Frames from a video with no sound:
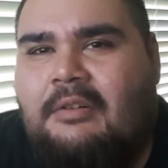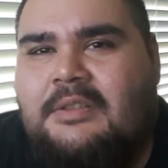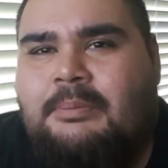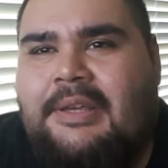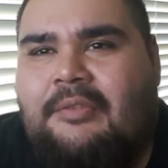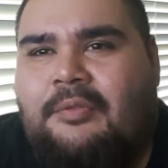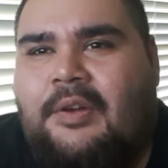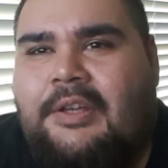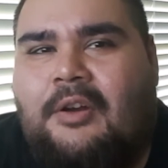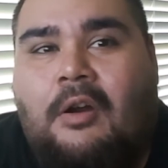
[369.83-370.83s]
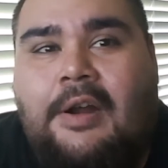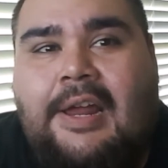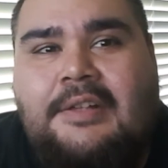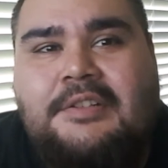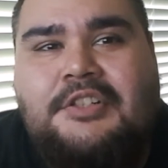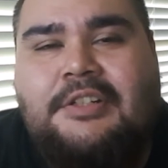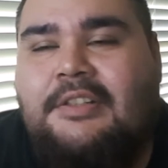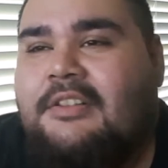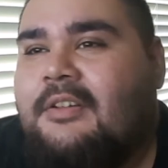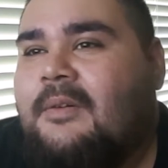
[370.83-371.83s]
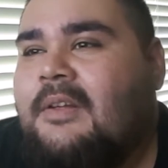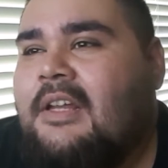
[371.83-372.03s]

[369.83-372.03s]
I was being fucking hard ass and shit. So